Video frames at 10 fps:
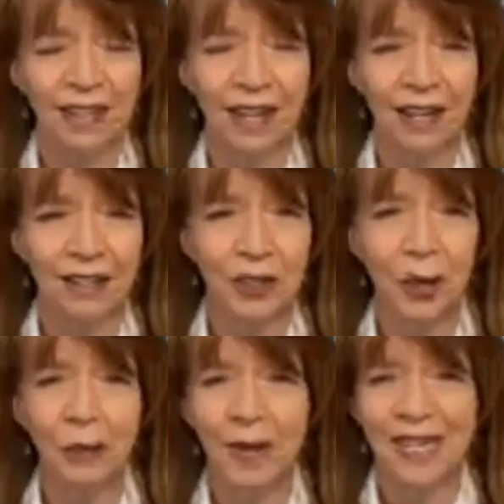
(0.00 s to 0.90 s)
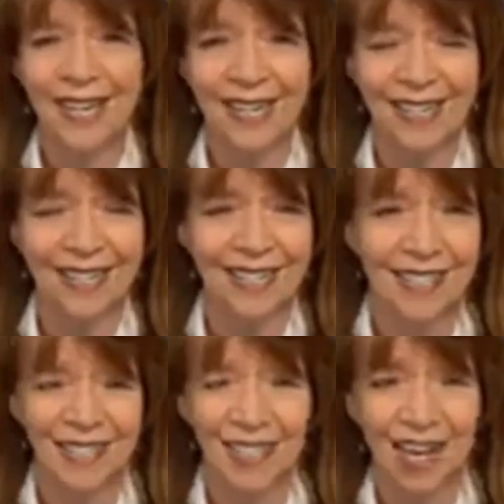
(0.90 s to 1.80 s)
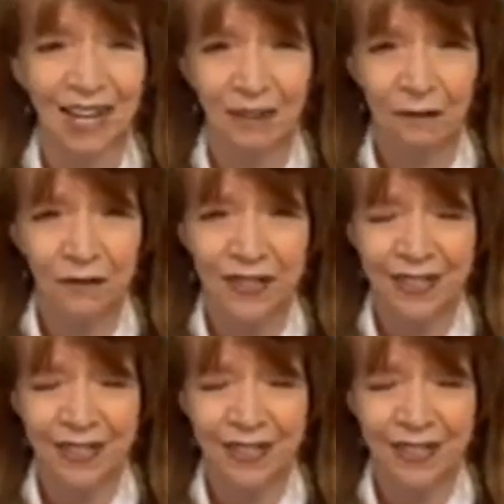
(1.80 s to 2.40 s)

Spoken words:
no meaning in his life.